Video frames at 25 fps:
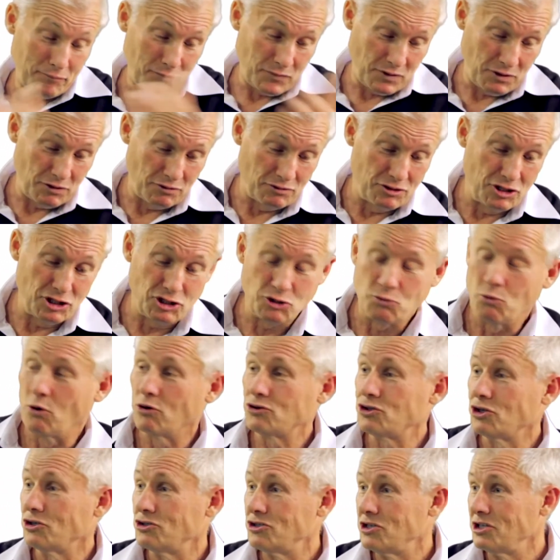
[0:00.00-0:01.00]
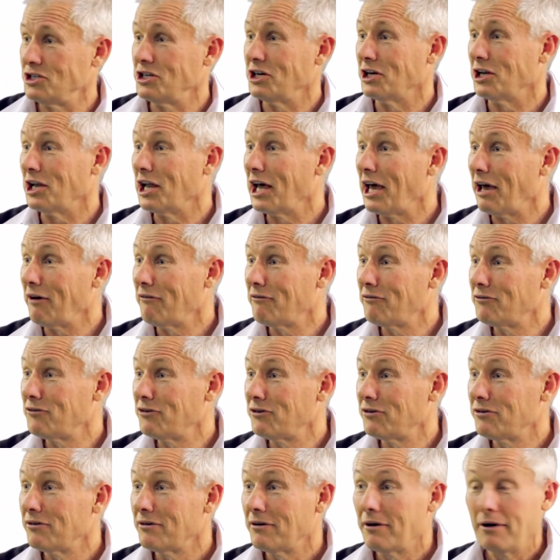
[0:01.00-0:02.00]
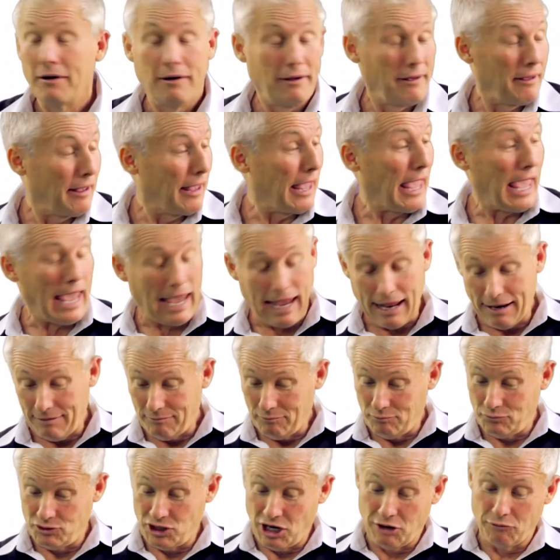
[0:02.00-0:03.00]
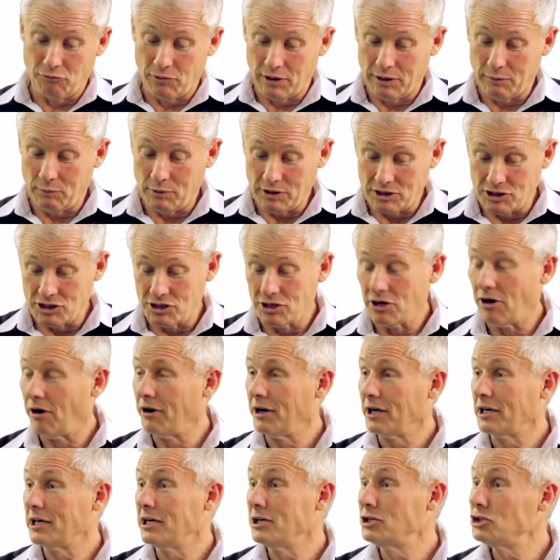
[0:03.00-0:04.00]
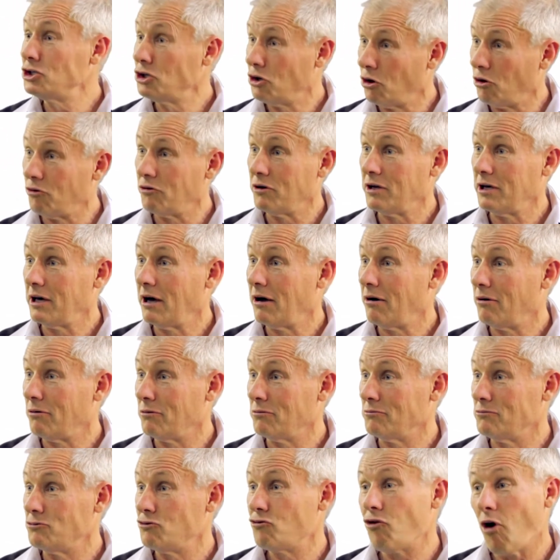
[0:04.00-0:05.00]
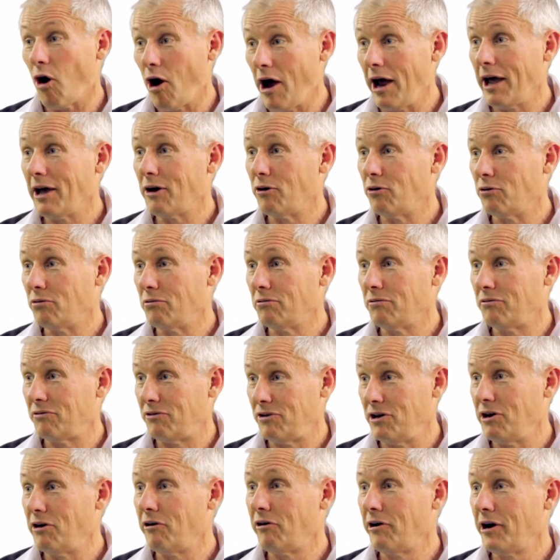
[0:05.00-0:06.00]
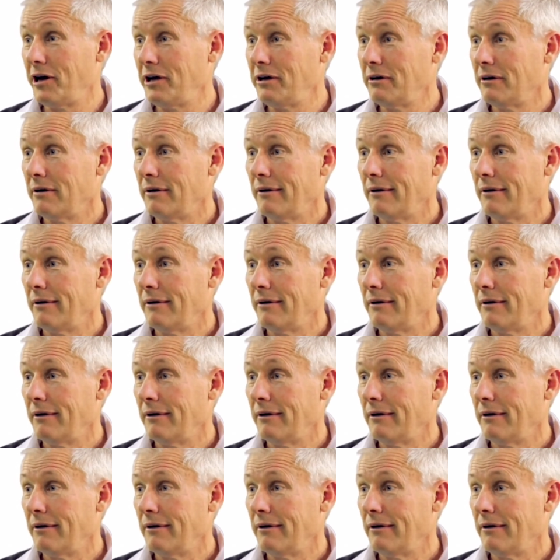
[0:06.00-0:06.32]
your dishwasher to your left, and generally we design a kitchen on the old triangle theory.